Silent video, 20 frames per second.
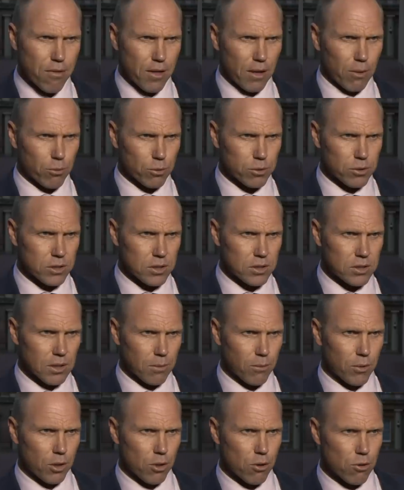think we'll see
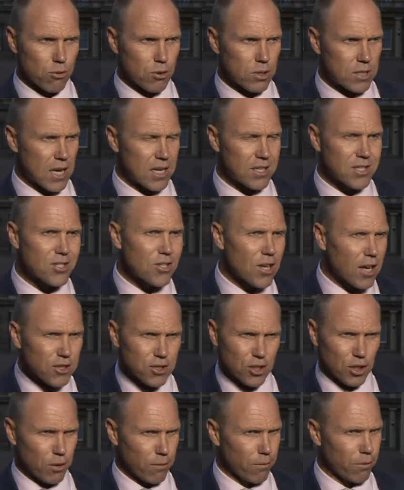someone who has had
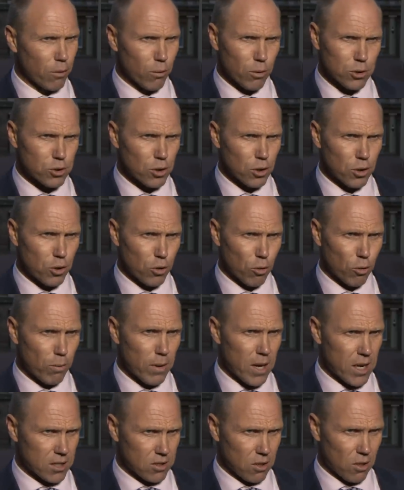such an influence on the All
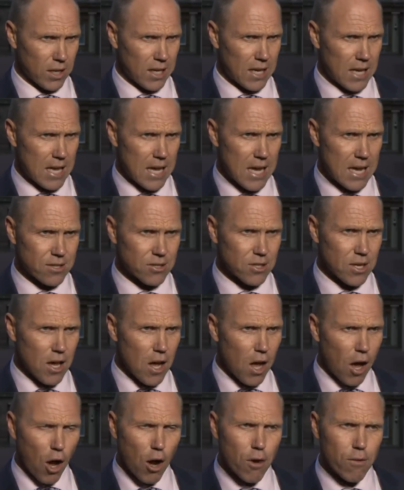Blacks like he has
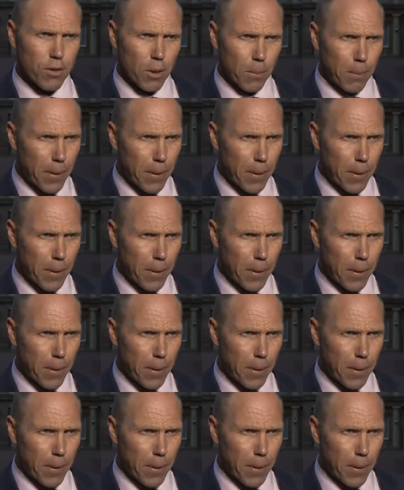over the